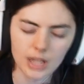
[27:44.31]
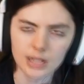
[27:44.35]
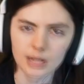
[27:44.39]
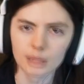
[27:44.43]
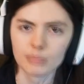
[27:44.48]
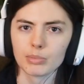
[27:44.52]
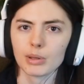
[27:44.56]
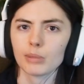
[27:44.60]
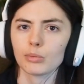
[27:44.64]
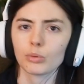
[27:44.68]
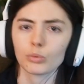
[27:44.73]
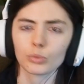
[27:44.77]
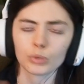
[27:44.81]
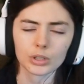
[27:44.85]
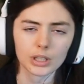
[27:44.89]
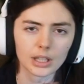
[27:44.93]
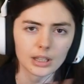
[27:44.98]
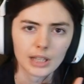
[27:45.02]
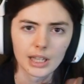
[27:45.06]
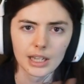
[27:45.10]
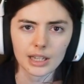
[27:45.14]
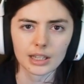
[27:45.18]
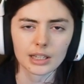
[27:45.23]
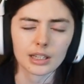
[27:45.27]
Some people really
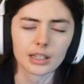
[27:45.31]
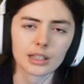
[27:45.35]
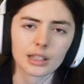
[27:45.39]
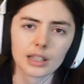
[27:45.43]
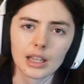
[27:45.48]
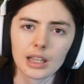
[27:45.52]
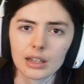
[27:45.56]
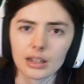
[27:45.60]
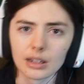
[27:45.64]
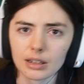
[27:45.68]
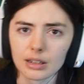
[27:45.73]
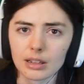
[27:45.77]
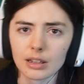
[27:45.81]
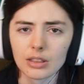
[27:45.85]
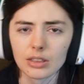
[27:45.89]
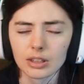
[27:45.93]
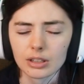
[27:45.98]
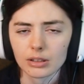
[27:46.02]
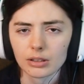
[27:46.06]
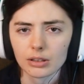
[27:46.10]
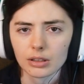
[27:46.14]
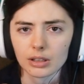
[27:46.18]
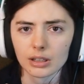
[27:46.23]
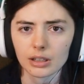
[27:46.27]
like getting
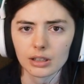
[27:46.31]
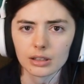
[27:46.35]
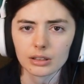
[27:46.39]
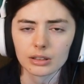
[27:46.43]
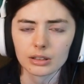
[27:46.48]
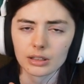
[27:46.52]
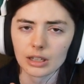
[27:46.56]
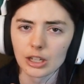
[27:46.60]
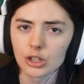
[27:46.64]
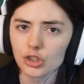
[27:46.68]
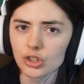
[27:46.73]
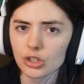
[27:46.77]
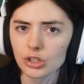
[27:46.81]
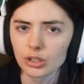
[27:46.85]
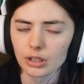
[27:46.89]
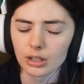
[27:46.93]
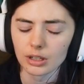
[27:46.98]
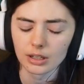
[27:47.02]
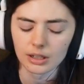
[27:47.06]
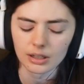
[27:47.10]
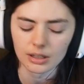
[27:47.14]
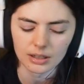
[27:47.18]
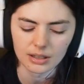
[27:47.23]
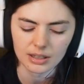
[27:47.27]
into the
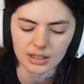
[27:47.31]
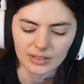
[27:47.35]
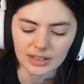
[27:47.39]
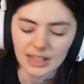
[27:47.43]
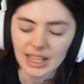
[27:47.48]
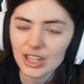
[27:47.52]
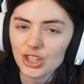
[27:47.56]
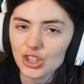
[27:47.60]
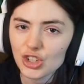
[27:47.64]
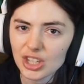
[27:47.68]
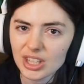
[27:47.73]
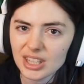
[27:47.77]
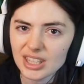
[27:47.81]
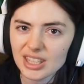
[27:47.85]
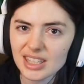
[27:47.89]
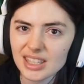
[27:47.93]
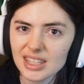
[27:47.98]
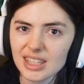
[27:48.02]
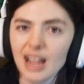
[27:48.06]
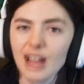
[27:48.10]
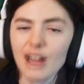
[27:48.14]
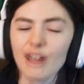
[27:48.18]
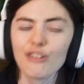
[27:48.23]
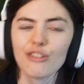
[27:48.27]
legend
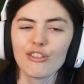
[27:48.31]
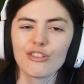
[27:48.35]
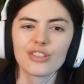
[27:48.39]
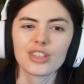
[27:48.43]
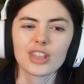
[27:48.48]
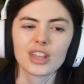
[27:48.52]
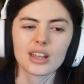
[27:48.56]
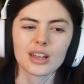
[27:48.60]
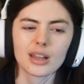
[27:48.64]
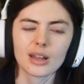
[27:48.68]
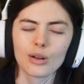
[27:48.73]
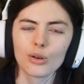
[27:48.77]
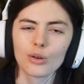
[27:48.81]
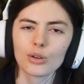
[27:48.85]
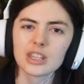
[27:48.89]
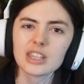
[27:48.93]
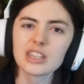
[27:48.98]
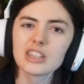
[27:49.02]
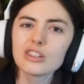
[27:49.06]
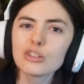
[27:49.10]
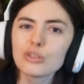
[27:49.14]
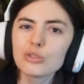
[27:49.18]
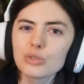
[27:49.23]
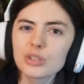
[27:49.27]
stuff, the
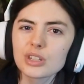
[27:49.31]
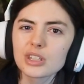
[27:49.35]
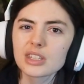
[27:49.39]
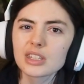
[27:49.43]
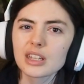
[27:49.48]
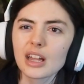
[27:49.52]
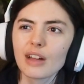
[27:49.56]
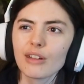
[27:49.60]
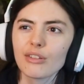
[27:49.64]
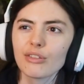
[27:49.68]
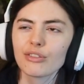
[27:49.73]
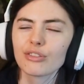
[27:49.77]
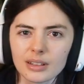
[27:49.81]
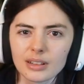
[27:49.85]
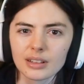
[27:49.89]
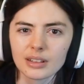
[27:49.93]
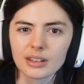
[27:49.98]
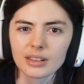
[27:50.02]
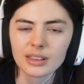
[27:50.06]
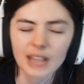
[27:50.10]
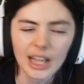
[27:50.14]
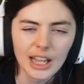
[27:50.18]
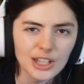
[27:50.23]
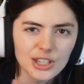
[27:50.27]
EU stuff.
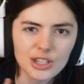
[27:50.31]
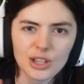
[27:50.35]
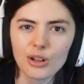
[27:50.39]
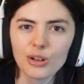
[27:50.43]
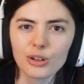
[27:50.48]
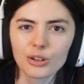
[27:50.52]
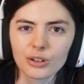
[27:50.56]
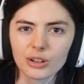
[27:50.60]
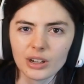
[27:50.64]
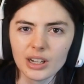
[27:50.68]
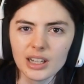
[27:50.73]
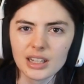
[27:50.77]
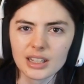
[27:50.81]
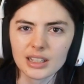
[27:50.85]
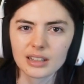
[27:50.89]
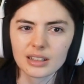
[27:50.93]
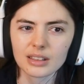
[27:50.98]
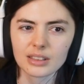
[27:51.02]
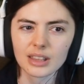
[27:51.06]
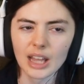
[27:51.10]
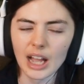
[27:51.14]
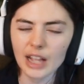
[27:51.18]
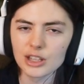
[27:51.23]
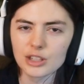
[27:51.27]
That's all
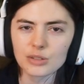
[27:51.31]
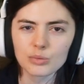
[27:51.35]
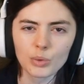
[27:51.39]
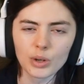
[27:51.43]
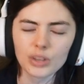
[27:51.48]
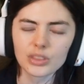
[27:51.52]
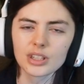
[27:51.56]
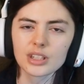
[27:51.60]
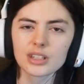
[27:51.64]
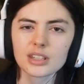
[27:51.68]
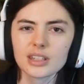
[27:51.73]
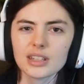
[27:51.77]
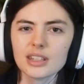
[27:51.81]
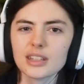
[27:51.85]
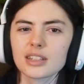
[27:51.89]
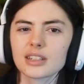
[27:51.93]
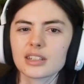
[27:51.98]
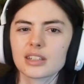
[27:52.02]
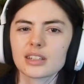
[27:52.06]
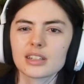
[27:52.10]
great. That's what this is.